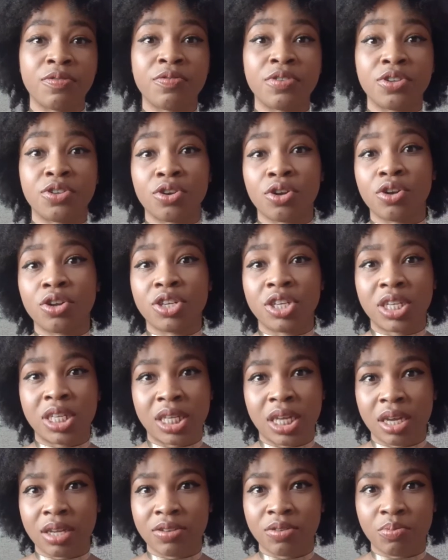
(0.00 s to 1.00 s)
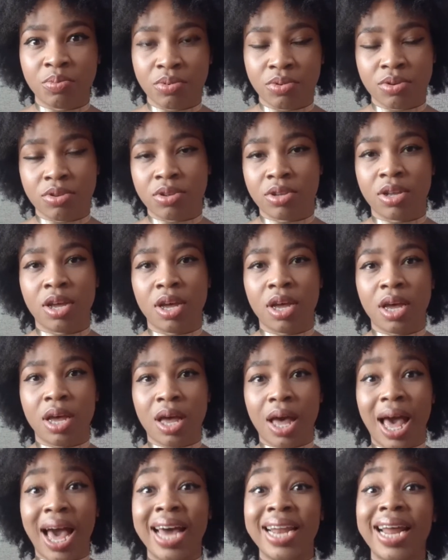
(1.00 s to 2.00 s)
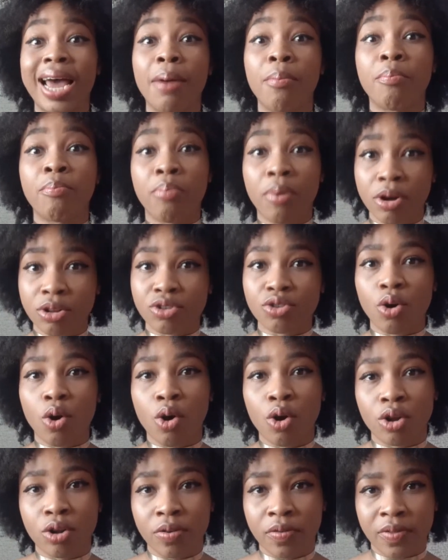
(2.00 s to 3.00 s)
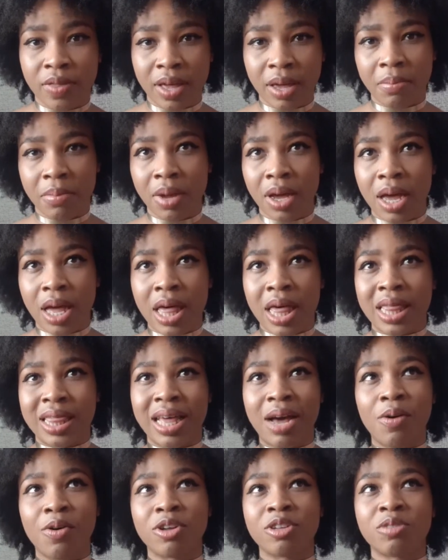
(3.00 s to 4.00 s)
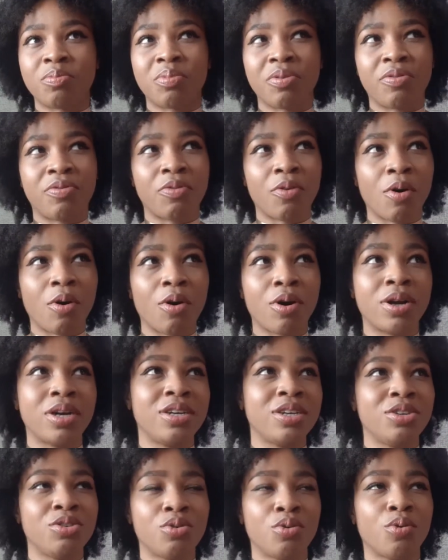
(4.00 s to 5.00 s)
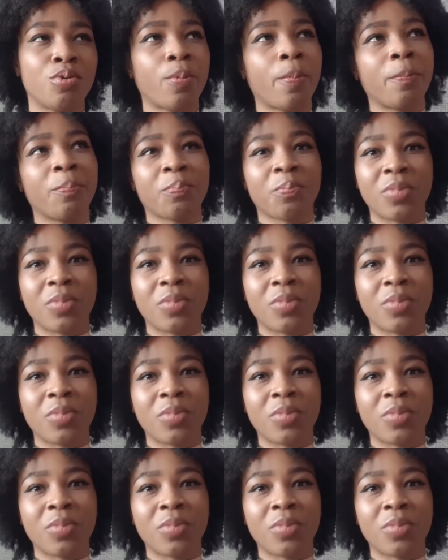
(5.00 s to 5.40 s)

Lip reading: physiology textbooks and I bought all of them, and that was before, you know,